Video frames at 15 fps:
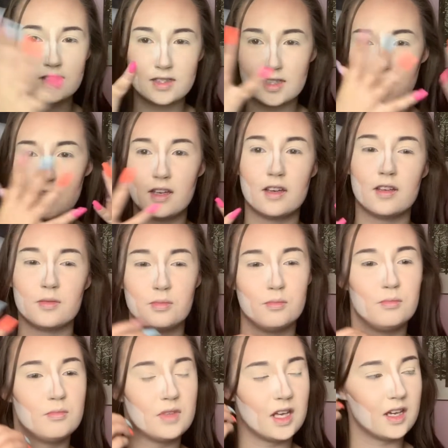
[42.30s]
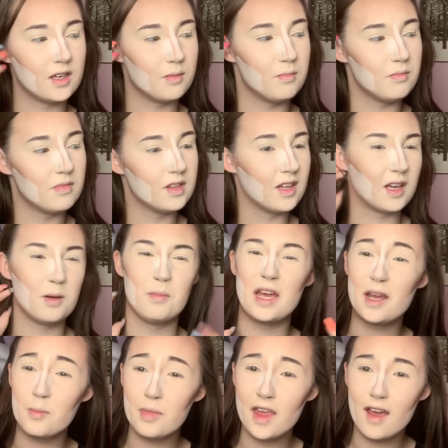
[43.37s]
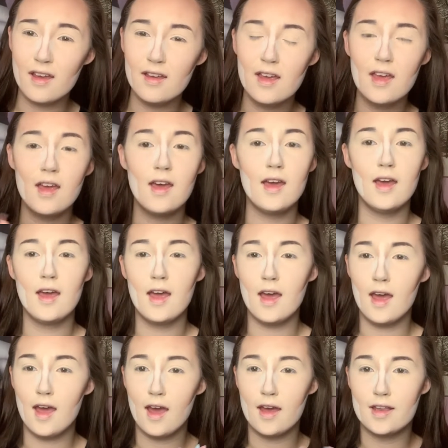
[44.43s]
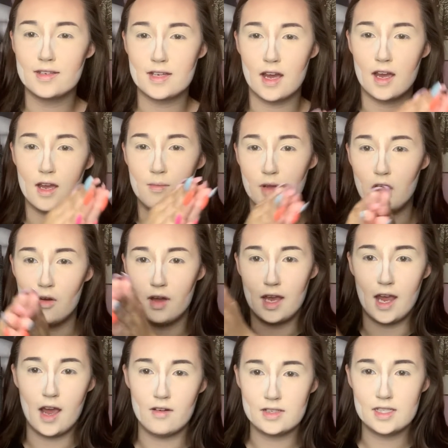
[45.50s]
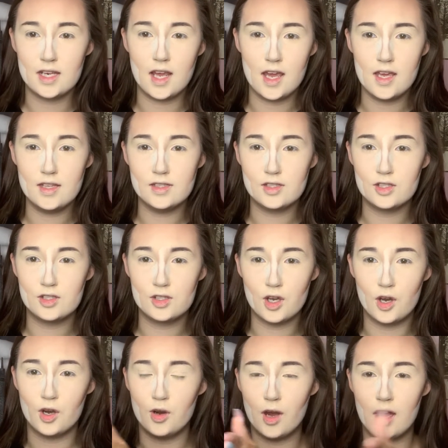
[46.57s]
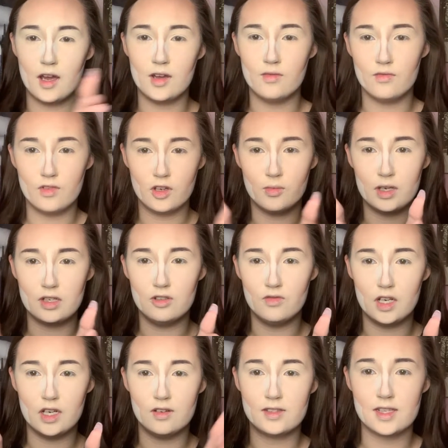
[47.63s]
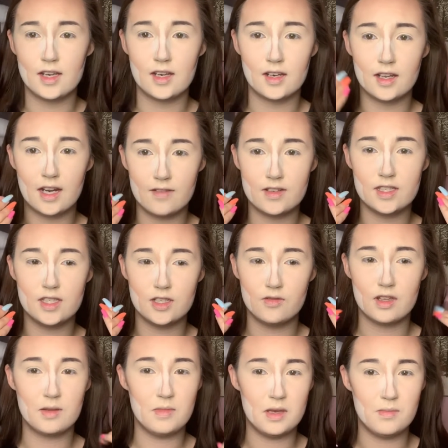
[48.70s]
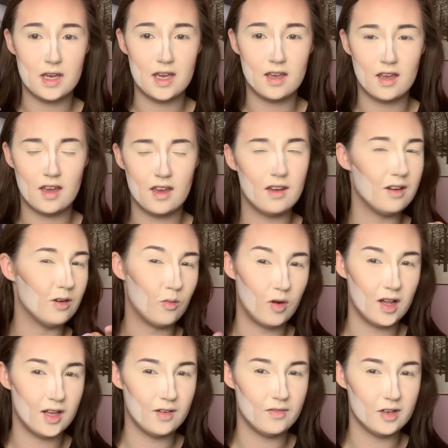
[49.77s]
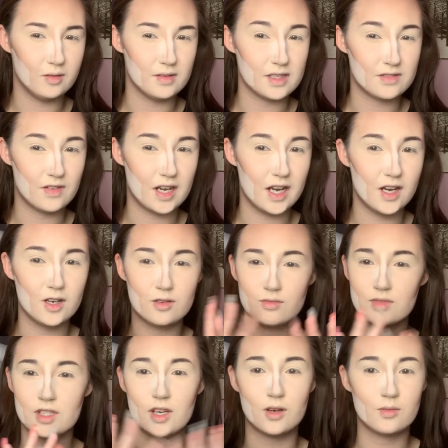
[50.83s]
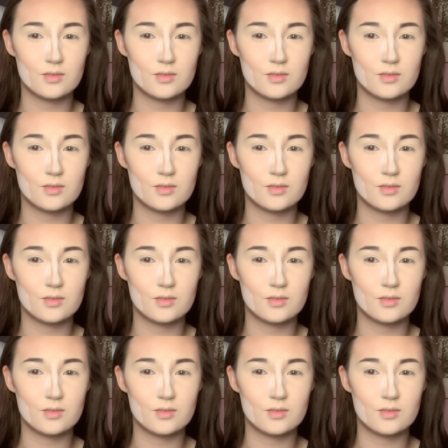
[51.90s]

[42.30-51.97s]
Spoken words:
Like a makeup thing. And I'm going out tonight, so I'm filming 2 videos and you're gonna have to deal with me baking while I film this video, so